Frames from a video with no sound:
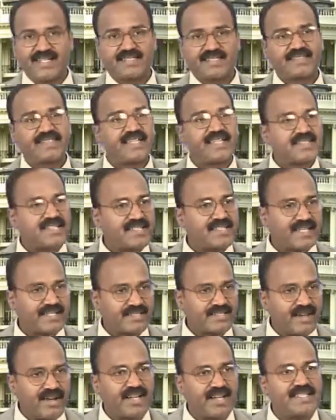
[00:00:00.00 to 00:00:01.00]
6
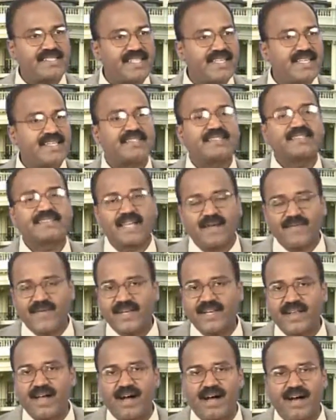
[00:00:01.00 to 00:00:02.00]
technology,
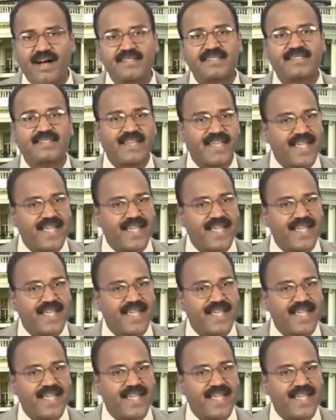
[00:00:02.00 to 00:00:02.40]
7 arts,